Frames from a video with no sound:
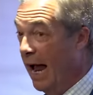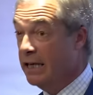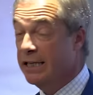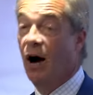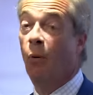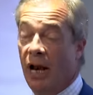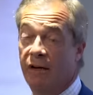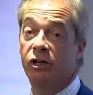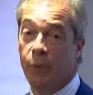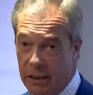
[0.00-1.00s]
It's now well
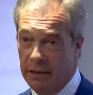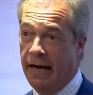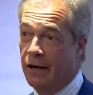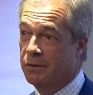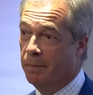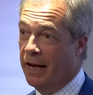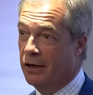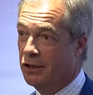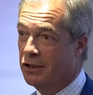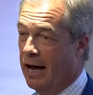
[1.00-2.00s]
over 20,000 pages.